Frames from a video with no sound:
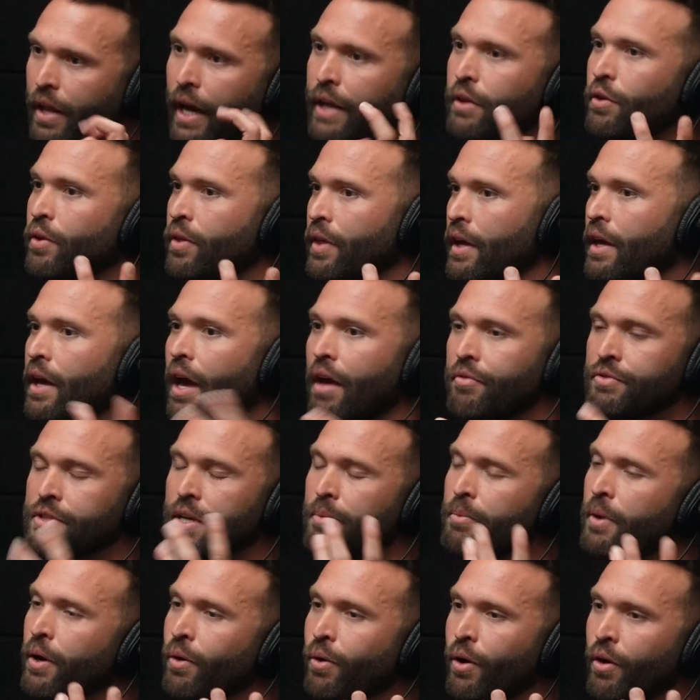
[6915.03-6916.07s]
like to think I have
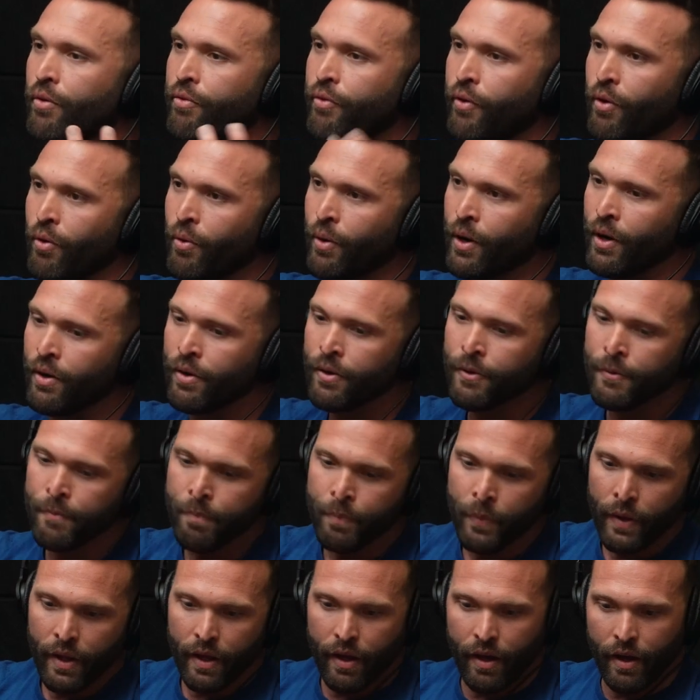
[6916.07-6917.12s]
some degree of free will.
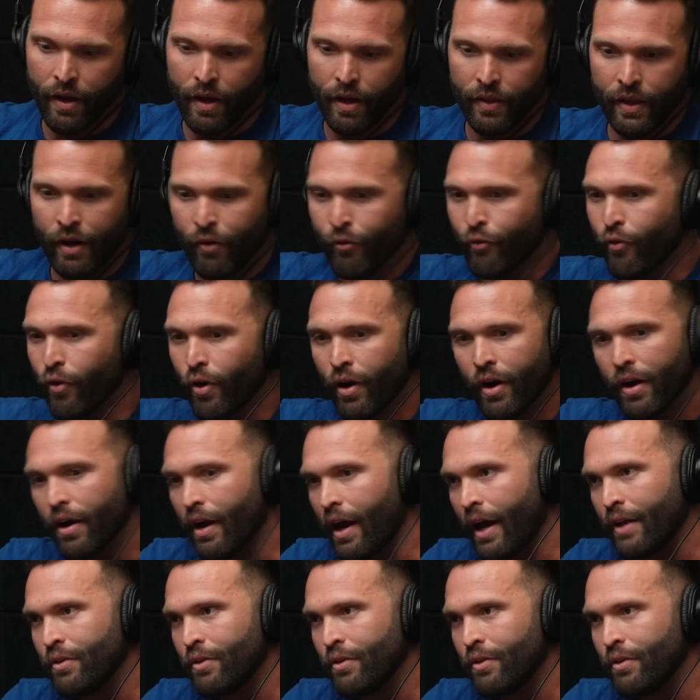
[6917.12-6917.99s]
Therefore,